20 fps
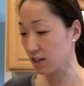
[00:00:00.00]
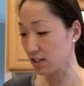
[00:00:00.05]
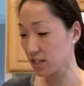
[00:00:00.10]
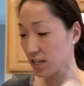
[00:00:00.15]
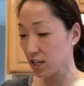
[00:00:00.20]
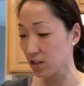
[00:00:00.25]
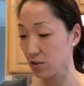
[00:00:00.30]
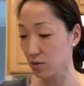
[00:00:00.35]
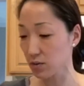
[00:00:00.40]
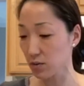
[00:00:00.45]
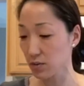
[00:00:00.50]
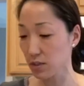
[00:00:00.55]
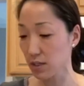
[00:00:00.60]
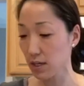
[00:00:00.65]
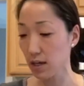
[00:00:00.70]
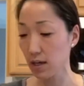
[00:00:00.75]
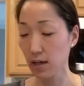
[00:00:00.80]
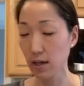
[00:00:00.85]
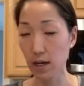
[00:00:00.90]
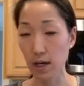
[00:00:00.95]
take those
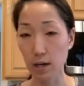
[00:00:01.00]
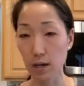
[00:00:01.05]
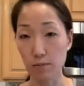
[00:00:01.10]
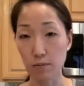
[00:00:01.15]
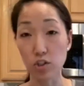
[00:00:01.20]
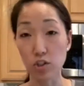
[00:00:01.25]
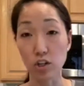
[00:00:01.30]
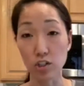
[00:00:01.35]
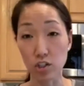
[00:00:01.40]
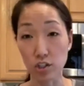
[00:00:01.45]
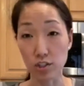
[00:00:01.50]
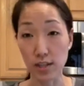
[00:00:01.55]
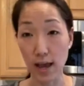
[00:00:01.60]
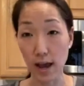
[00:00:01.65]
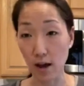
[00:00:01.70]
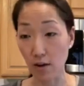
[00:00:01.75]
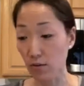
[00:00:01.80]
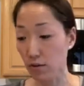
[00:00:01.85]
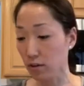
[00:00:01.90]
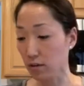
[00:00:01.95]
starches
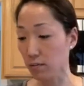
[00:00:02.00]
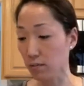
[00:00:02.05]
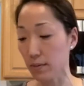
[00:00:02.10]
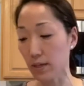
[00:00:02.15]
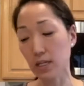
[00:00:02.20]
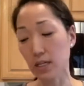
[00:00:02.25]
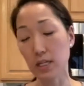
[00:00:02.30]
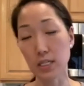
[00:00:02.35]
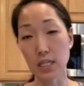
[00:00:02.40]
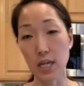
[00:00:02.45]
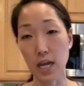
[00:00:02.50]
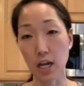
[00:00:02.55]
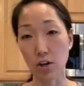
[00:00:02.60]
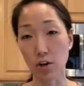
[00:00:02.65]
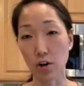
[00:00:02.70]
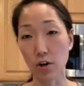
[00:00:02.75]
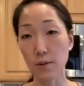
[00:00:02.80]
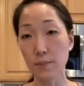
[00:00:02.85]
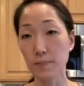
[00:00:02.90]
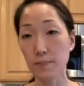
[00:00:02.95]
out of the big
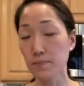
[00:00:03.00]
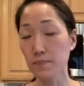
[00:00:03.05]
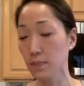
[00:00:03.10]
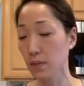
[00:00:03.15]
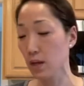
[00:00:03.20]
container.